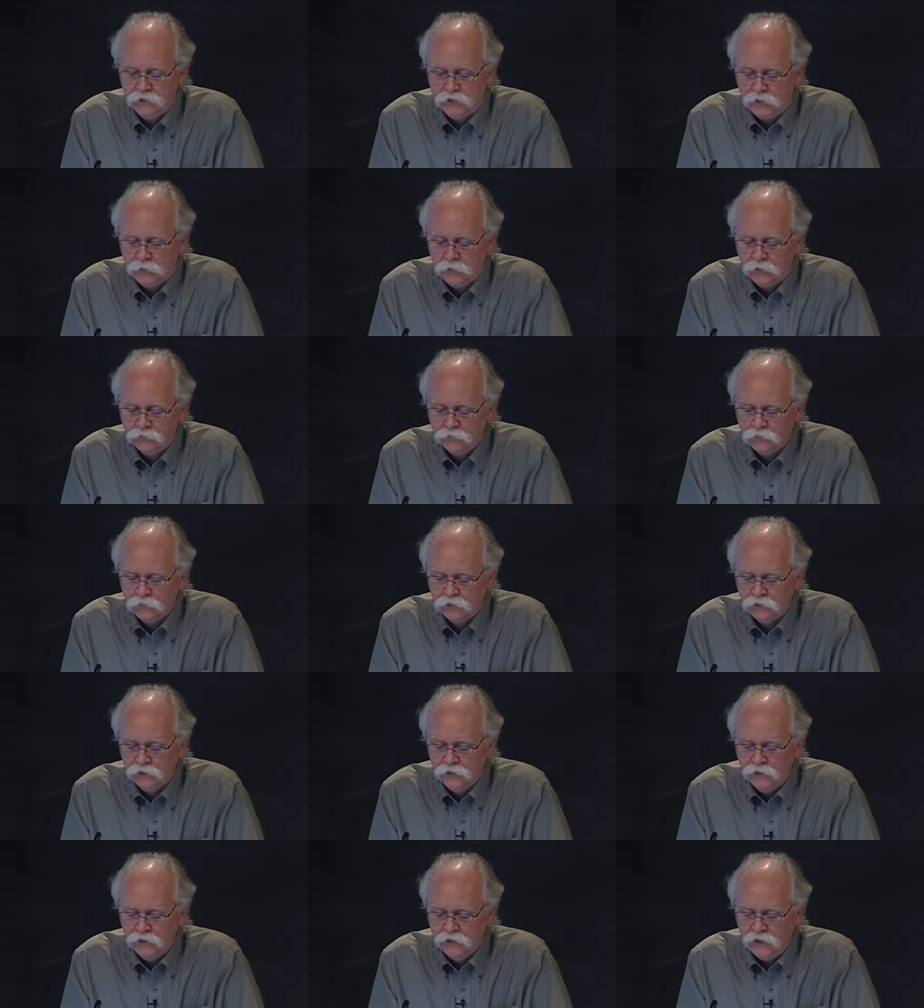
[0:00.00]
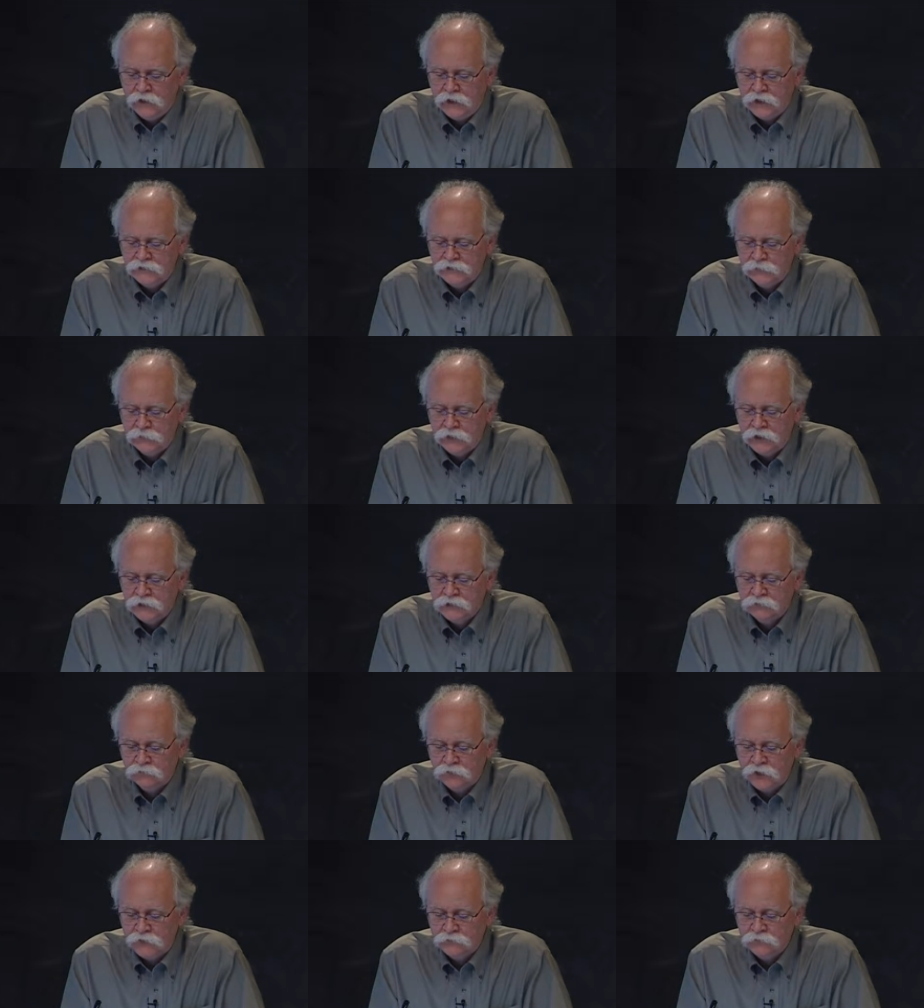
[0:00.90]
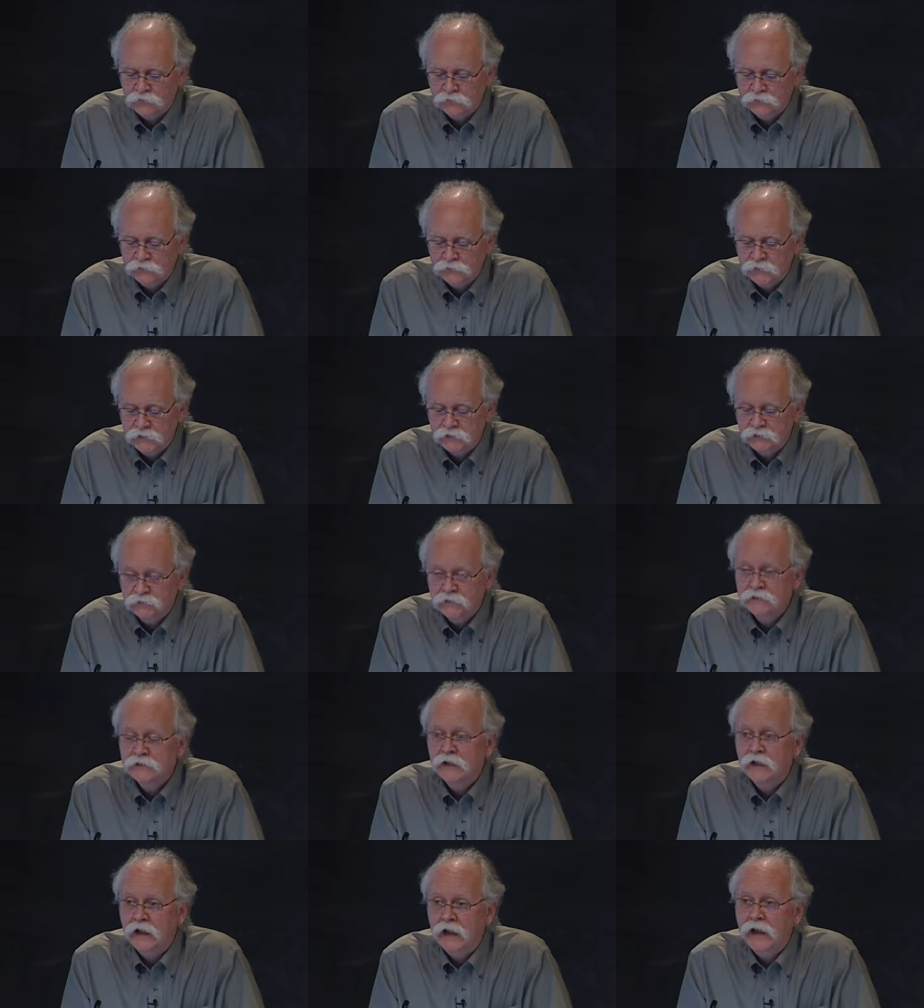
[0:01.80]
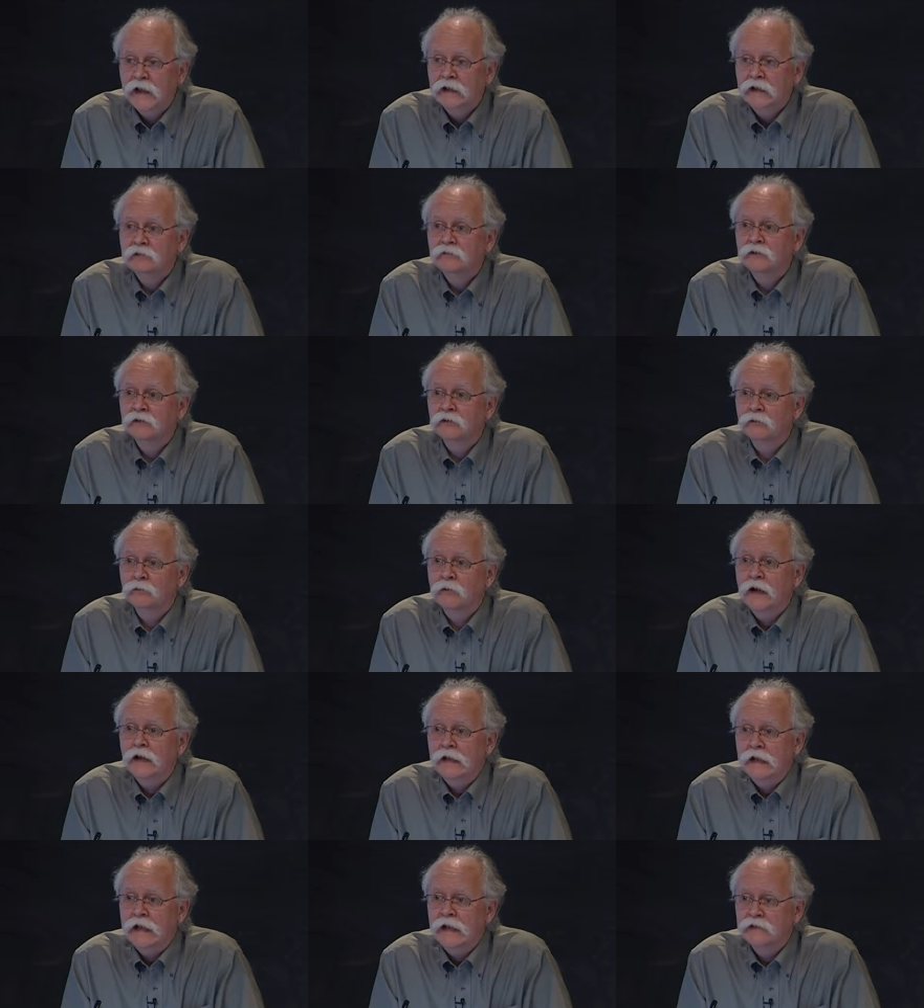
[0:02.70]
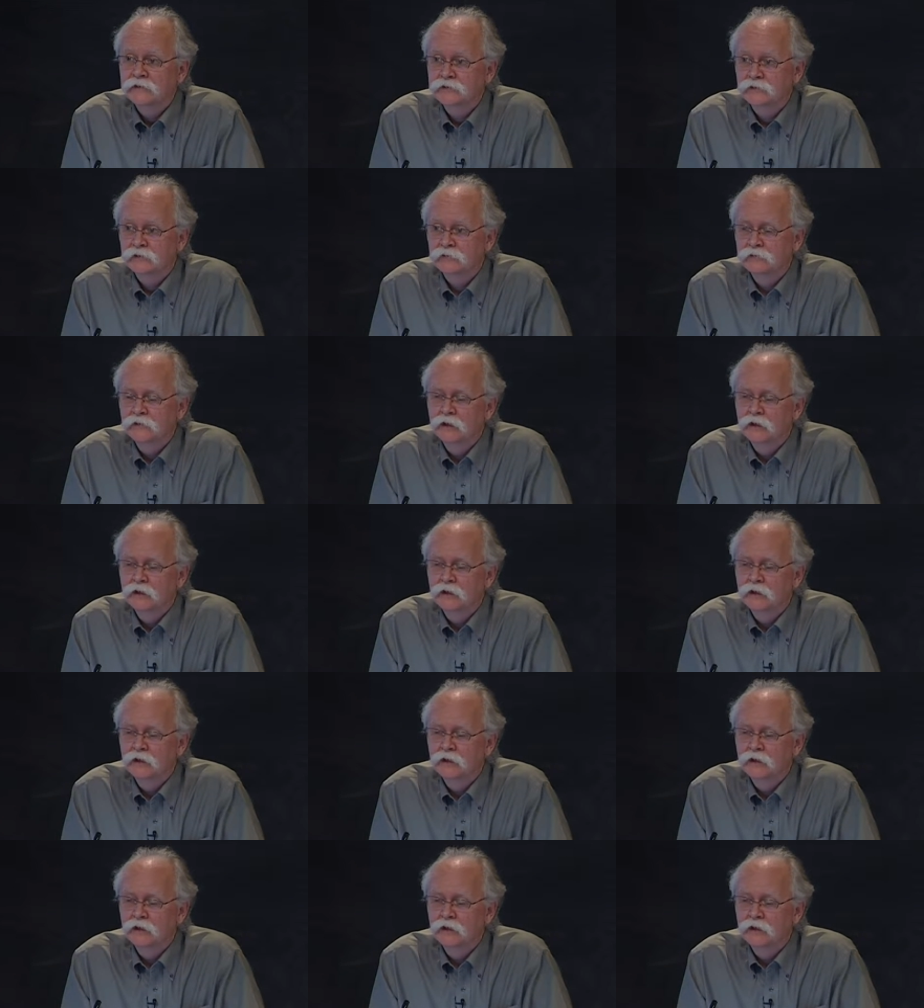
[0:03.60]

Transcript: and therefore has the potential for absolute specificity and giving the right answer.